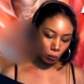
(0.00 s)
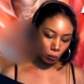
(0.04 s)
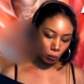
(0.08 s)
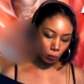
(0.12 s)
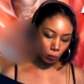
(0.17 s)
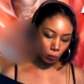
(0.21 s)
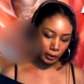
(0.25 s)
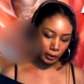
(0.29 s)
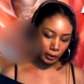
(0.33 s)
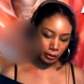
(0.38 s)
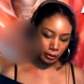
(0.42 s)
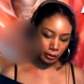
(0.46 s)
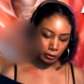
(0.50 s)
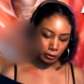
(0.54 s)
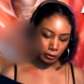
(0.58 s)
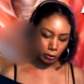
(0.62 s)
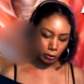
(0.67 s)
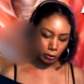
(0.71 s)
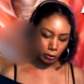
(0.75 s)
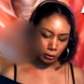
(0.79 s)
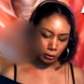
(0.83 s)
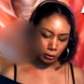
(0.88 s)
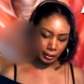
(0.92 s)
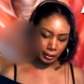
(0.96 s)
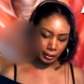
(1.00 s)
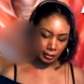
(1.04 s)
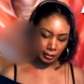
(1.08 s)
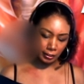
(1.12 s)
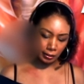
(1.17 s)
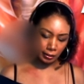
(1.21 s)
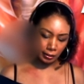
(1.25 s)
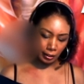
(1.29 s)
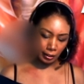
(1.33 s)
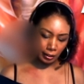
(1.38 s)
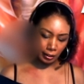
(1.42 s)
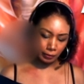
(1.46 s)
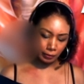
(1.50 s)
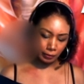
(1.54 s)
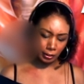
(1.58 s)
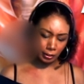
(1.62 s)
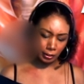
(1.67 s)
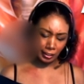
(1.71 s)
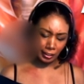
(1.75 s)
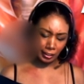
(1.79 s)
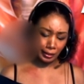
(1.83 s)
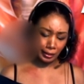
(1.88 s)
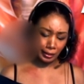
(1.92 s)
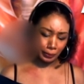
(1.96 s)
Willard
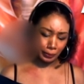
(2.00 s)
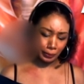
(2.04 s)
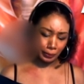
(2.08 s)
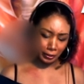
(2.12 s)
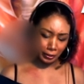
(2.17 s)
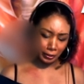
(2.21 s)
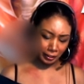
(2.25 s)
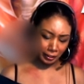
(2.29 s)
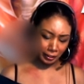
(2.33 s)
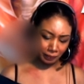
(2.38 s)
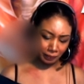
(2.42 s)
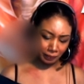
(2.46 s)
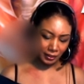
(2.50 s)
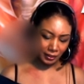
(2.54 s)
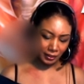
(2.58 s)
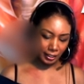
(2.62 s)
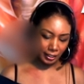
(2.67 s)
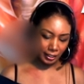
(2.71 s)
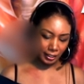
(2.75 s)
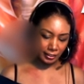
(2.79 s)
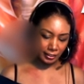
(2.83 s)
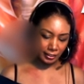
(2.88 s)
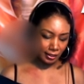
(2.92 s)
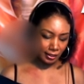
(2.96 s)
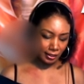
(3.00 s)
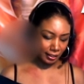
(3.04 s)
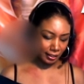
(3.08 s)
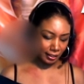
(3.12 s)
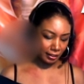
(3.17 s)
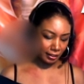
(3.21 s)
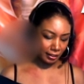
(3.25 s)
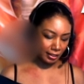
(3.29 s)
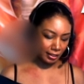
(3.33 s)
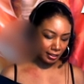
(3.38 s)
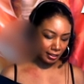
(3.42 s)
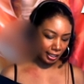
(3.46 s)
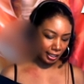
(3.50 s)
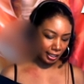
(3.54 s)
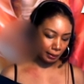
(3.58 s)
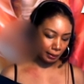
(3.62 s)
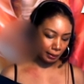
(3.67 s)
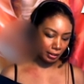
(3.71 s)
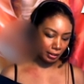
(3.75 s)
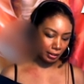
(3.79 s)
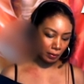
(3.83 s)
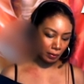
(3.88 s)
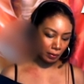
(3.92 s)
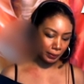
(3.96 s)
Goldensteinbergen is not the
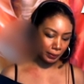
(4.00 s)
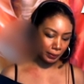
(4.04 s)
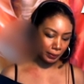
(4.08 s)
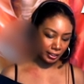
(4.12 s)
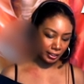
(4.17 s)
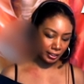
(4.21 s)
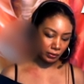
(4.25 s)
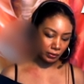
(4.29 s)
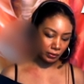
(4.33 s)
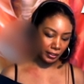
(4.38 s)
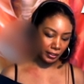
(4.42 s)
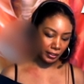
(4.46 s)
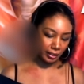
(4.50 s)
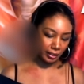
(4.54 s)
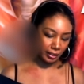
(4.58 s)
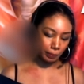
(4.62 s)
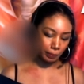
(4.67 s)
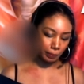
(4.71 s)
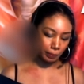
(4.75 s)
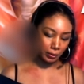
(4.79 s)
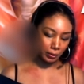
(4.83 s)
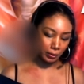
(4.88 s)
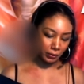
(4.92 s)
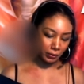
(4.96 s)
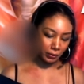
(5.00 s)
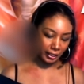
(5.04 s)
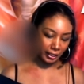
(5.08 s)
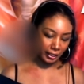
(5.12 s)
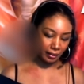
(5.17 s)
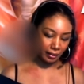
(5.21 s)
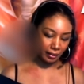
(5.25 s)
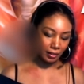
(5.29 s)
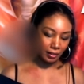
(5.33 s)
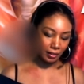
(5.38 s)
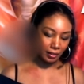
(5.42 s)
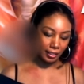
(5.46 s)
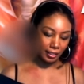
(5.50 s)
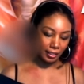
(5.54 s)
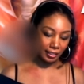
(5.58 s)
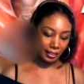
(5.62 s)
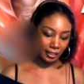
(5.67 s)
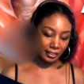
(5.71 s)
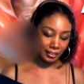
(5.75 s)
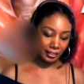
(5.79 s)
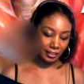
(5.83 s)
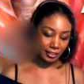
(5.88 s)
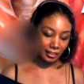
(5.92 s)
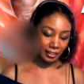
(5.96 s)
name of a BuzzFeed employee
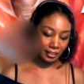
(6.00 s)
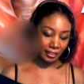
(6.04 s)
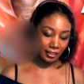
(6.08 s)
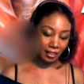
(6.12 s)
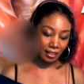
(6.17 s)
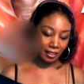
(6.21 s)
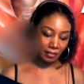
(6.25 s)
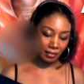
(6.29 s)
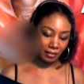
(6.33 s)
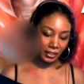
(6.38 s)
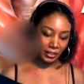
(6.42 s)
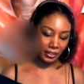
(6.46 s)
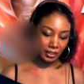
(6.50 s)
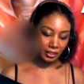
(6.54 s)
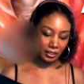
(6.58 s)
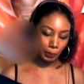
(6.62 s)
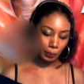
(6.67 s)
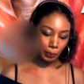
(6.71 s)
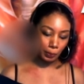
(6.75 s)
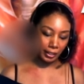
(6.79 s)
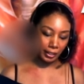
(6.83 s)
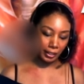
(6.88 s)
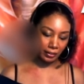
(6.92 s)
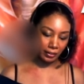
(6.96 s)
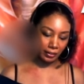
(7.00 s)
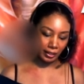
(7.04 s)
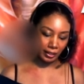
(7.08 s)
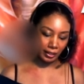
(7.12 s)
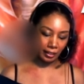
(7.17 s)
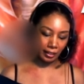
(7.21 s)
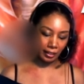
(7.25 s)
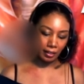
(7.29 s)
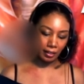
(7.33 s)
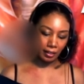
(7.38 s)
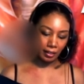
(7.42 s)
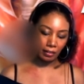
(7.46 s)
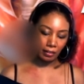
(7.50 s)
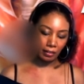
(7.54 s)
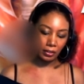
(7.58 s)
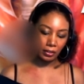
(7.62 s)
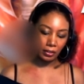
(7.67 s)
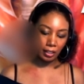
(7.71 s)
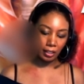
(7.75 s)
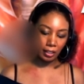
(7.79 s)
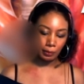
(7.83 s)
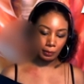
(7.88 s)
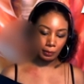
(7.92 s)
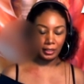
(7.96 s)
and is an obvious parody of
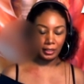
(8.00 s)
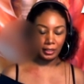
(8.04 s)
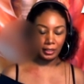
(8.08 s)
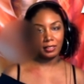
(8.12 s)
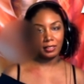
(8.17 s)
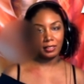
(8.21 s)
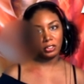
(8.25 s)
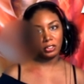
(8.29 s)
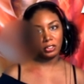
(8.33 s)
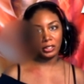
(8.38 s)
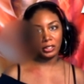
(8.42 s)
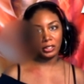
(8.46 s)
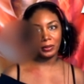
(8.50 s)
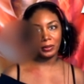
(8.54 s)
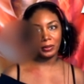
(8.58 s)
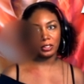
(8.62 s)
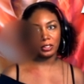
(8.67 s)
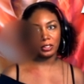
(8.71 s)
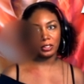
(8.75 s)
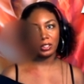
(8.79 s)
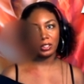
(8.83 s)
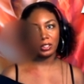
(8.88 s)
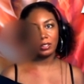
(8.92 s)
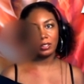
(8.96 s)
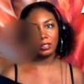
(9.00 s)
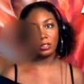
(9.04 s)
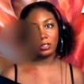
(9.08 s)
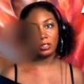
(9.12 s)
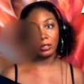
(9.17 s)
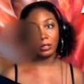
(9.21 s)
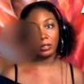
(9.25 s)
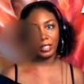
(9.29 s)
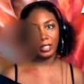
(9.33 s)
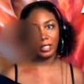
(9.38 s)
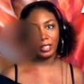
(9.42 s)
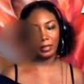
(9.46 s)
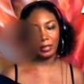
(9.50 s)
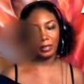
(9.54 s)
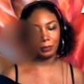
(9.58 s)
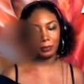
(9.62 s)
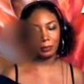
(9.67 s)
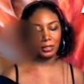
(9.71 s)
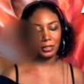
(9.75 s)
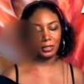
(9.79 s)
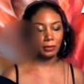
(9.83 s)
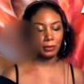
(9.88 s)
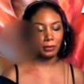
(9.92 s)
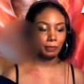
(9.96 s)
common Jewish
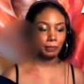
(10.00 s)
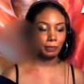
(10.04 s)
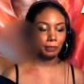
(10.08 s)
surnames.